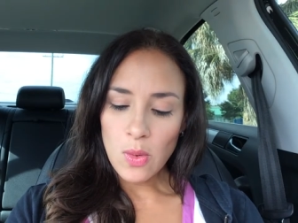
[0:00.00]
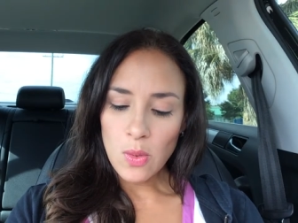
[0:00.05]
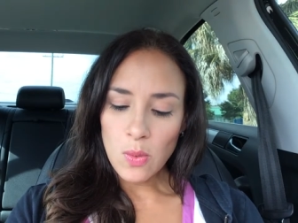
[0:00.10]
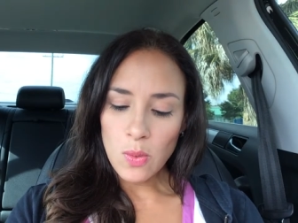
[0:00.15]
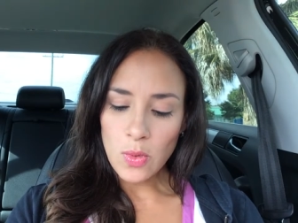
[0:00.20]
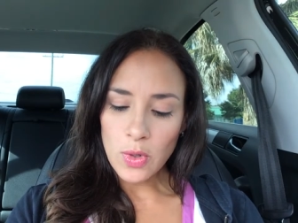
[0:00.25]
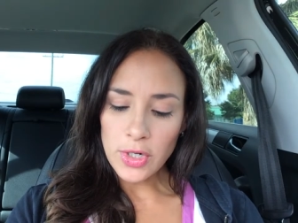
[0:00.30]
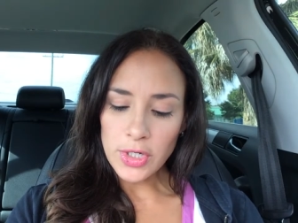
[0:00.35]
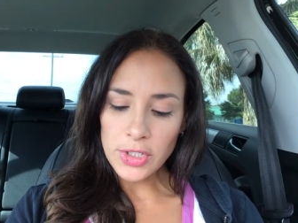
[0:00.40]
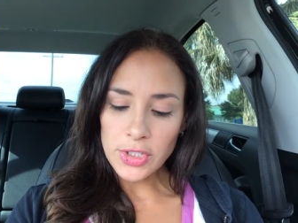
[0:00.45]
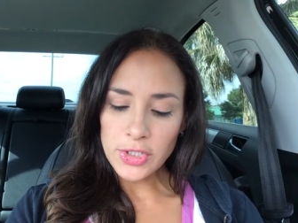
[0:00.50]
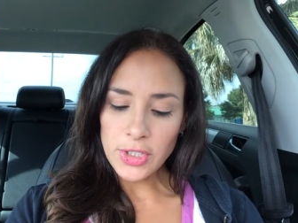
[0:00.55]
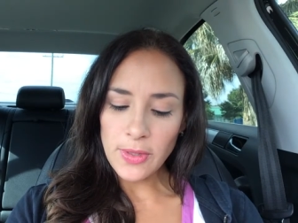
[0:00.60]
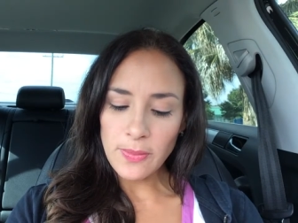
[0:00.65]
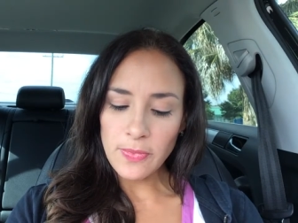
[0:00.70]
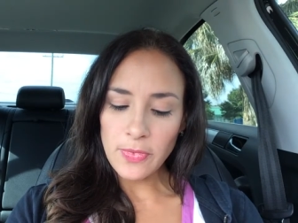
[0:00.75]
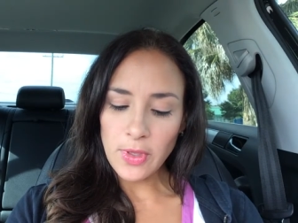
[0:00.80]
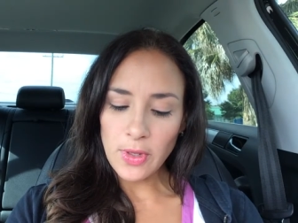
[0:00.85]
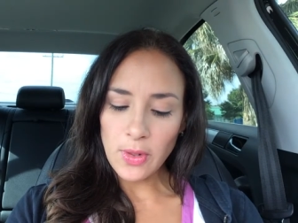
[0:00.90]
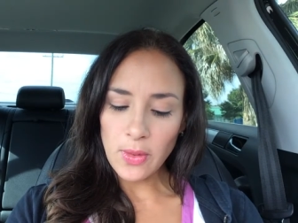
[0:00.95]

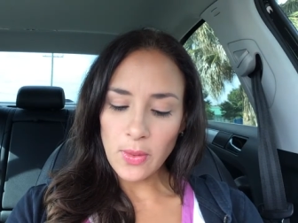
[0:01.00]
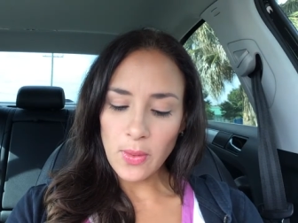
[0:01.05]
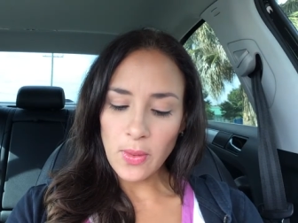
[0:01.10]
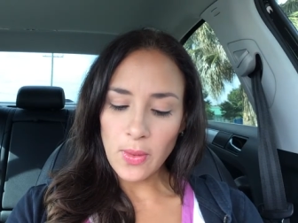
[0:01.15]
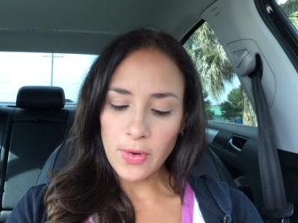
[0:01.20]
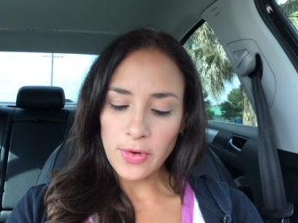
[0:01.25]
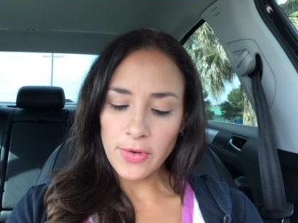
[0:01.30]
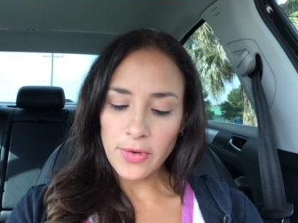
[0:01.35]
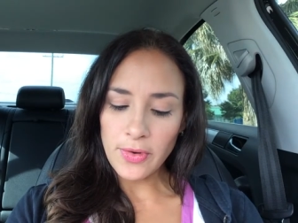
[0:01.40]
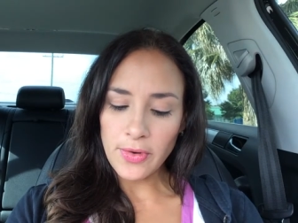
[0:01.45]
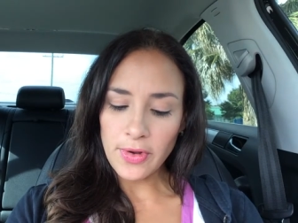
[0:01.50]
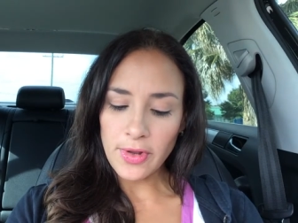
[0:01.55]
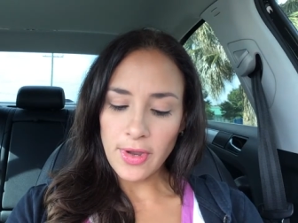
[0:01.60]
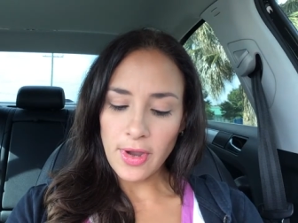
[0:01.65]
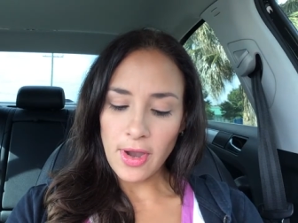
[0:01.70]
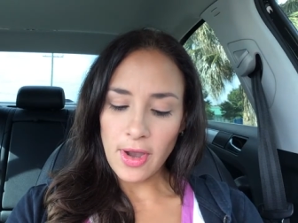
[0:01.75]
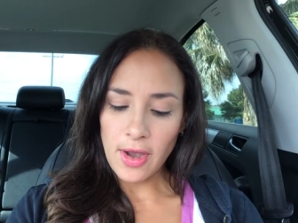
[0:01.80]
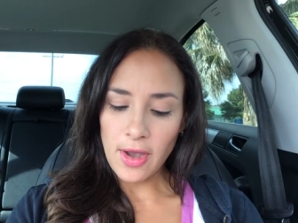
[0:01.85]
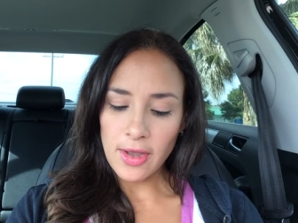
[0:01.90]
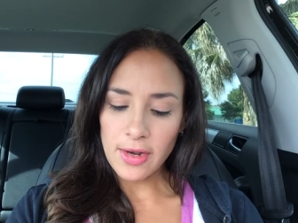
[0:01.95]
Worship the Lord your
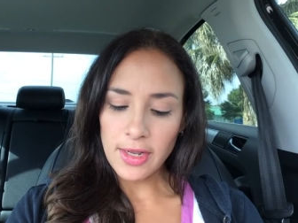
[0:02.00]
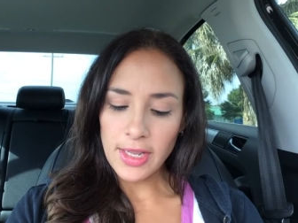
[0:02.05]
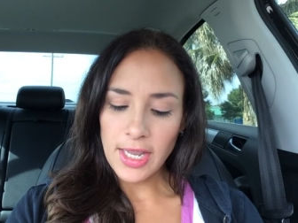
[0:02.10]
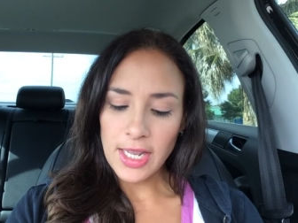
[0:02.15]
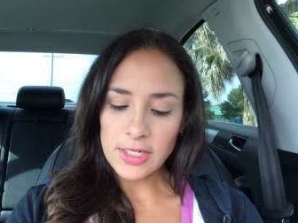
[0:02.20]
God